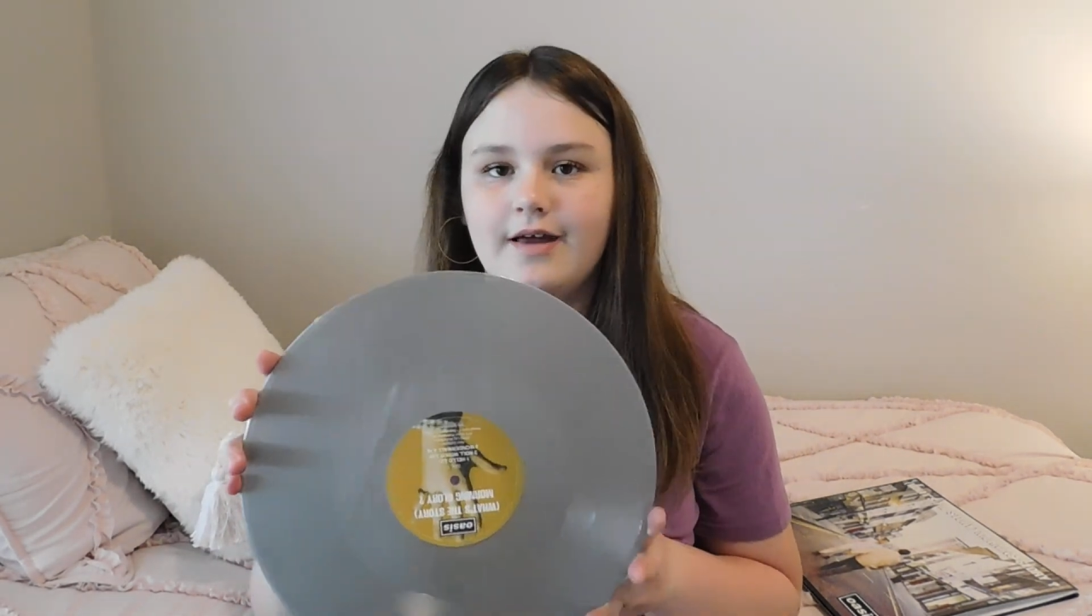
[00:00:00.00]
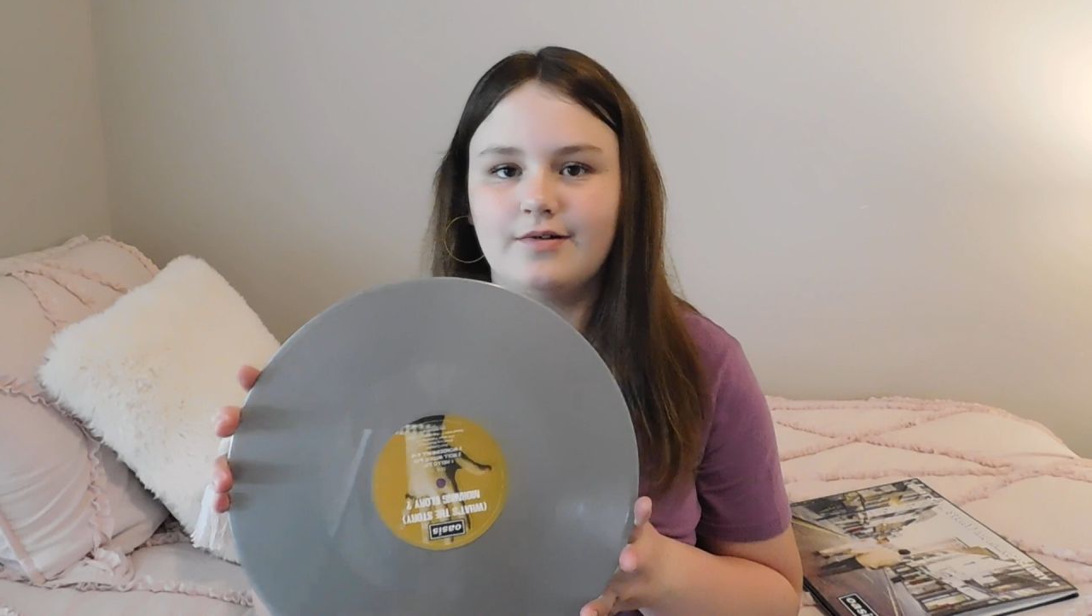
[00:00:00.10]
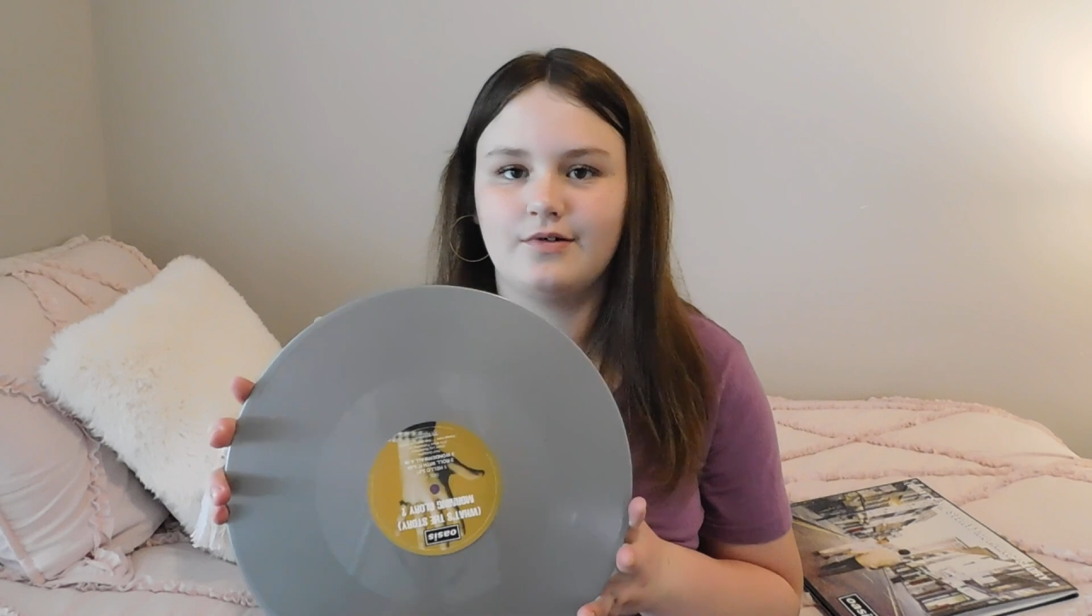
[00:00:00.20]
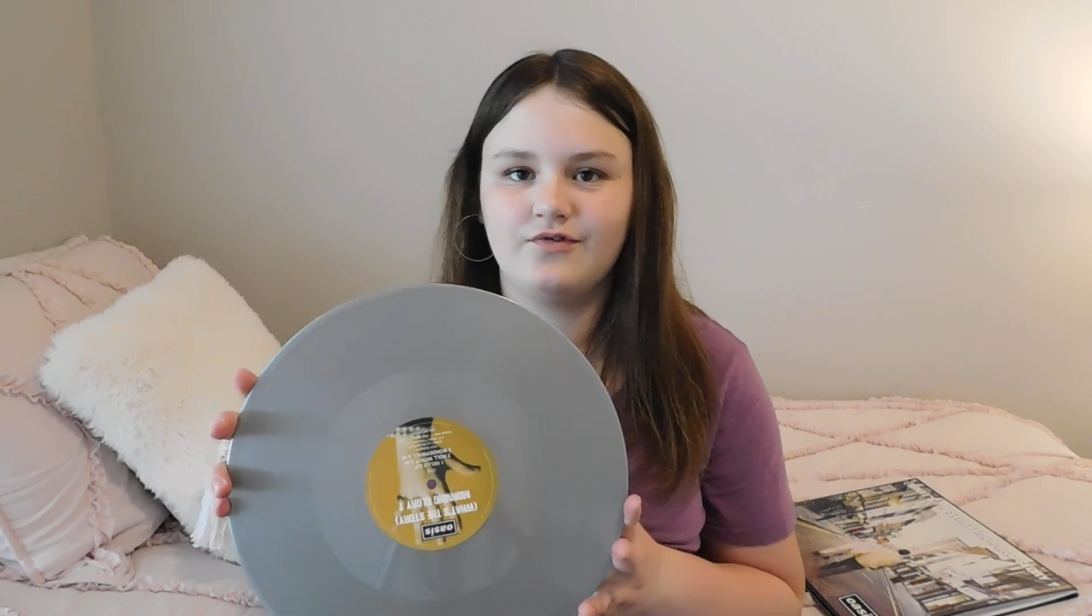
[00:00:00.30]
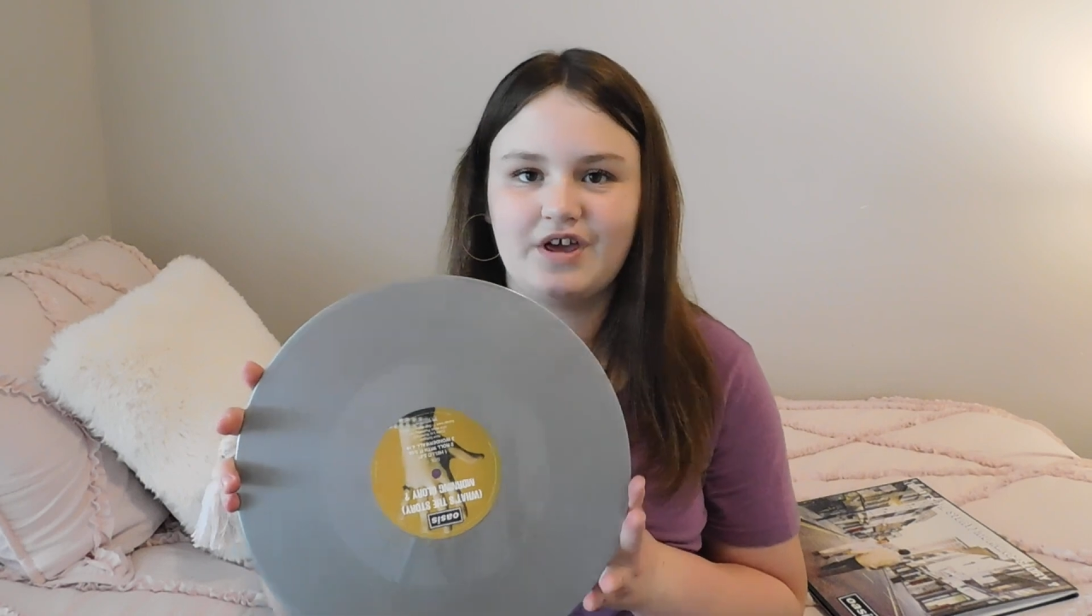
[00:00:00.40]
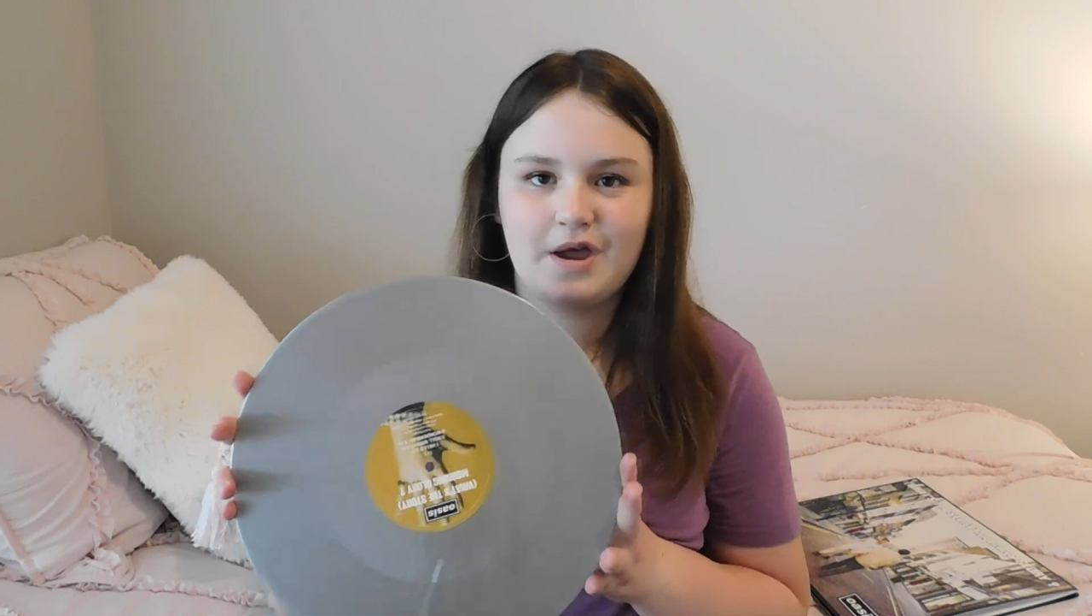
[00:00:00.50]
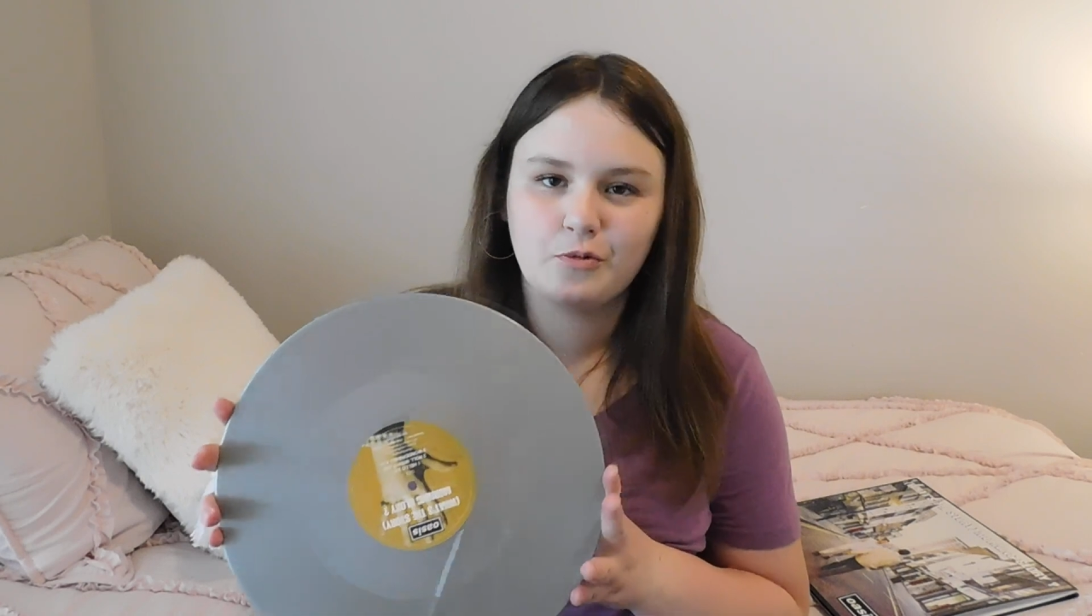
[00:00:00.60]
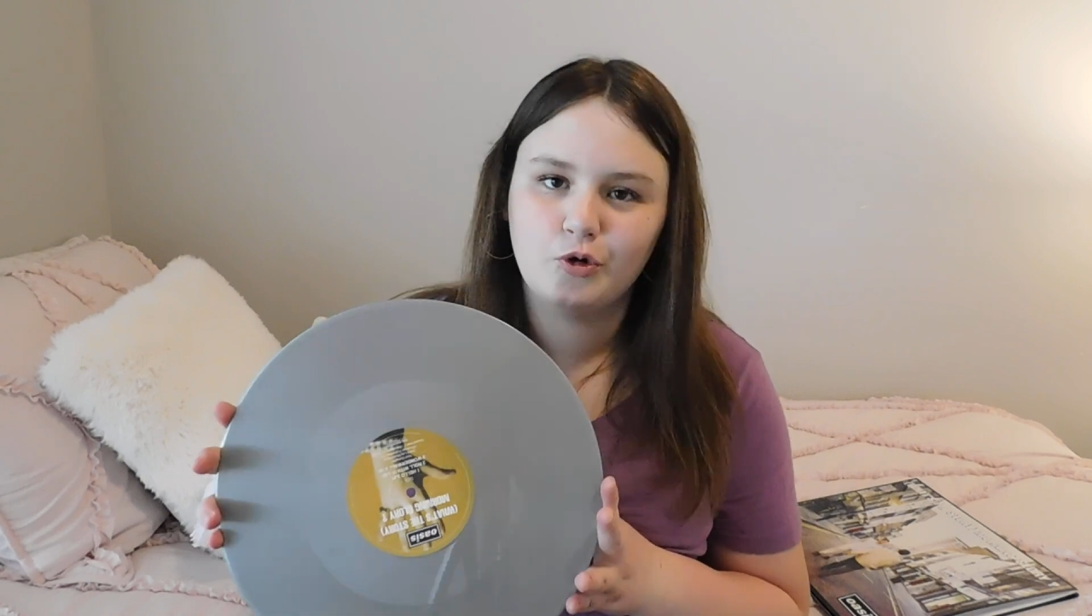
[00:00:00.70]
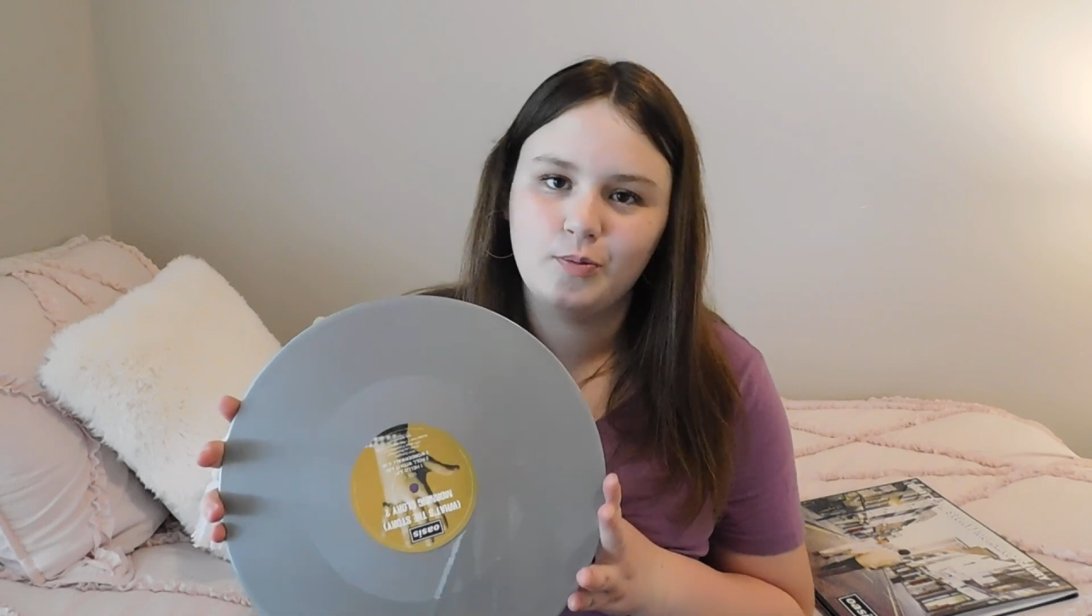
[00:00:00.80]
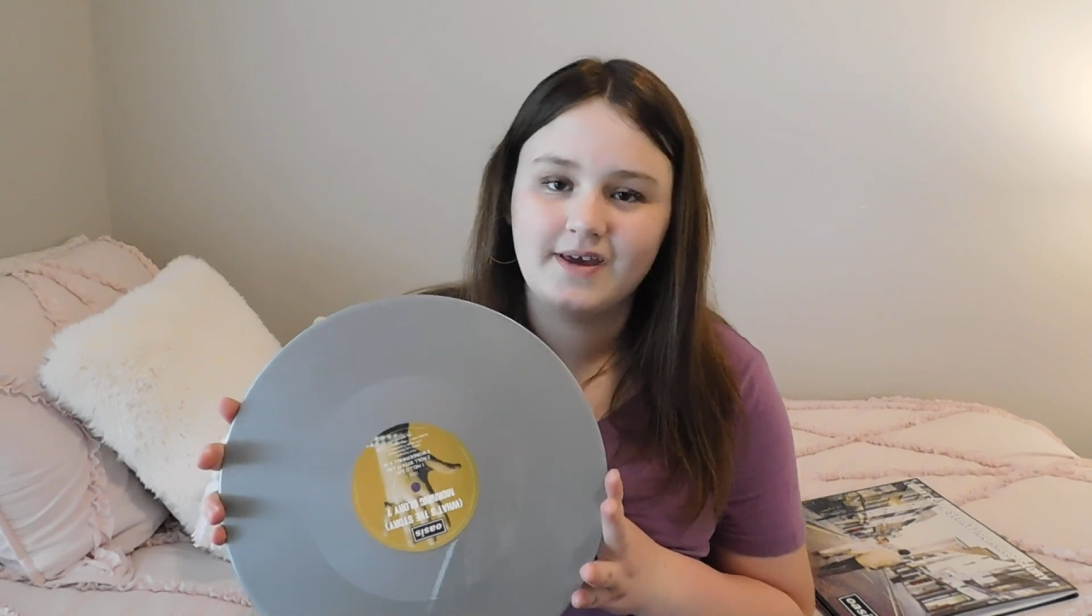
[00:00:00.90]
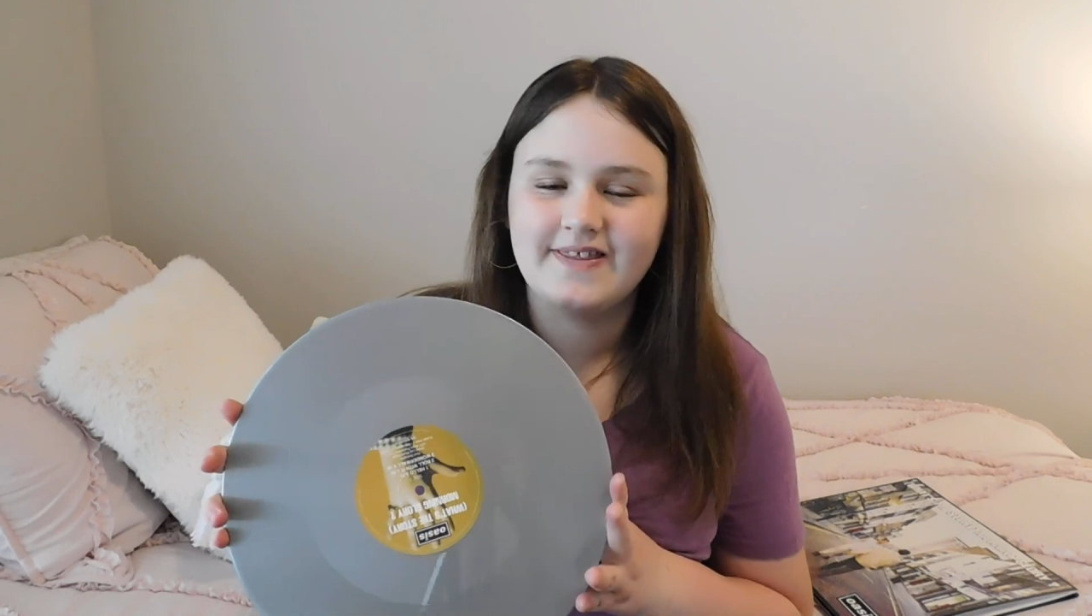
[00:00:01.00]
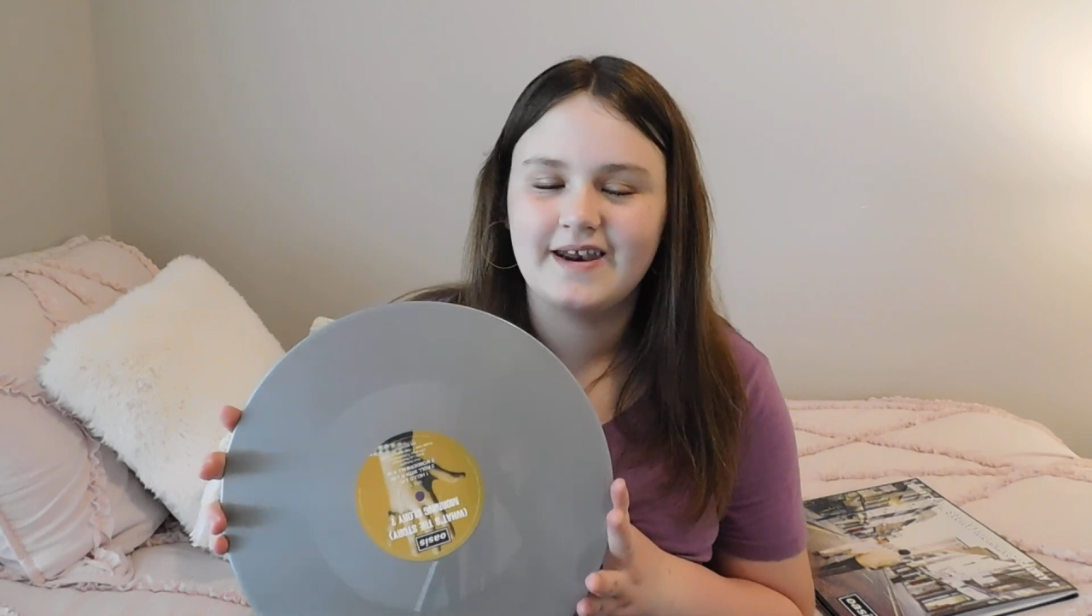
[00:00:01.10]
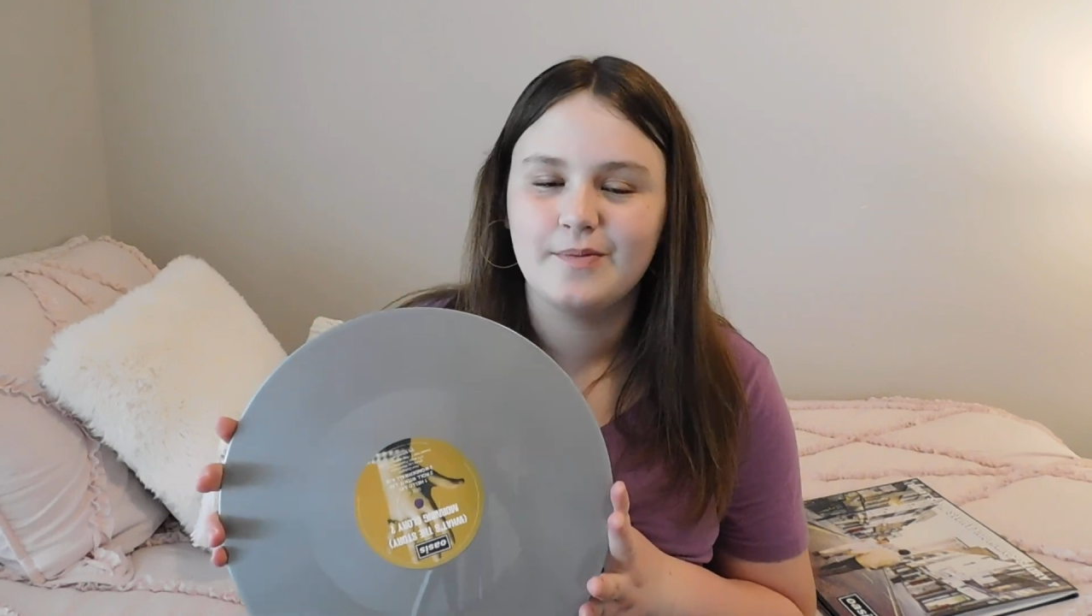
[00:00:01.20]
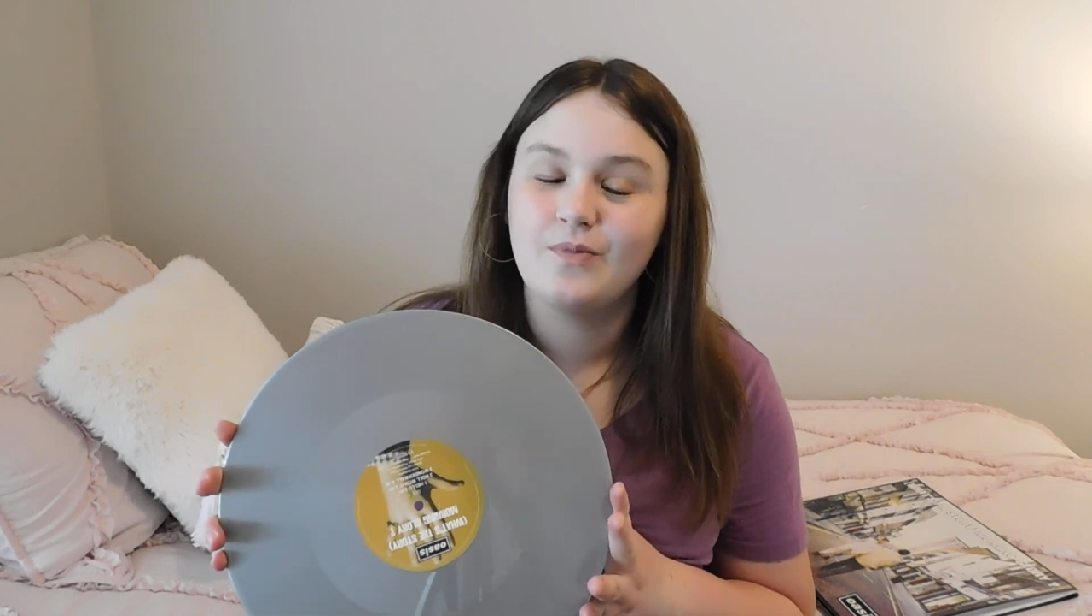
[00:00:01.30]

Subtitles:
I don't know if the camera will pick that up,